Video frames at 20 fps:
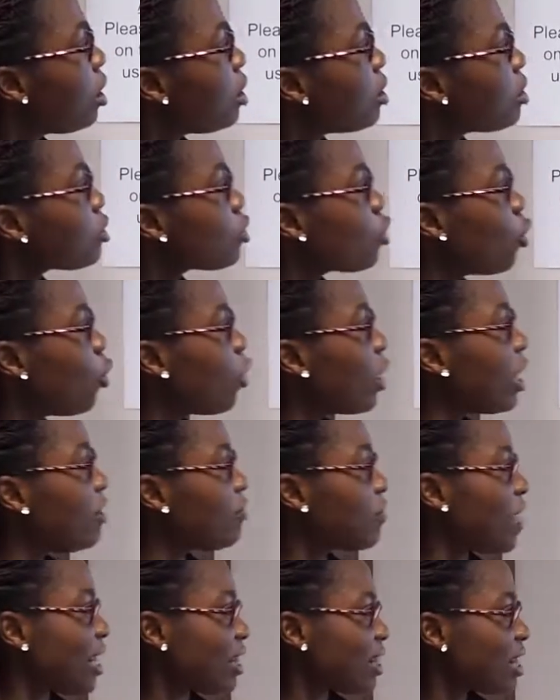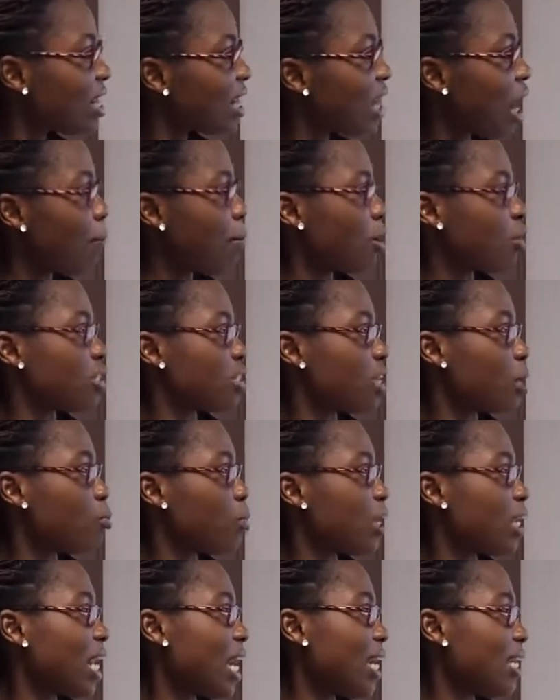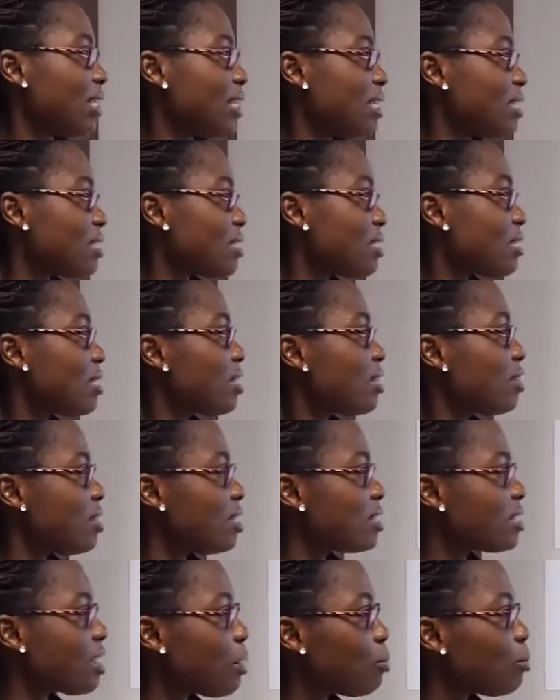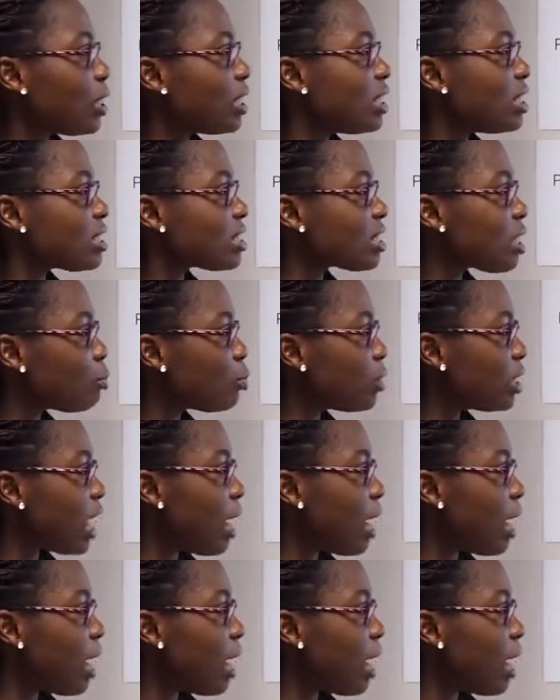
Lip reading: So if I think about someone like this this someone is someone